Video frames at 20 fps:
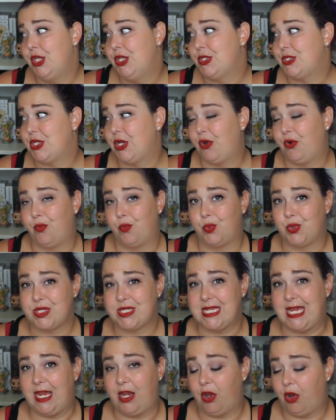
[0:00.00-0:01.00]
so we'll
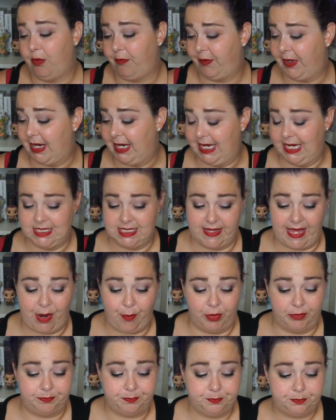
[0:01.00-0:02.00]
see. Hopefully I can get to
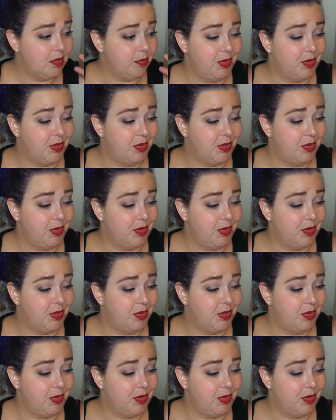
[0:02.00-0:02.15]
that one.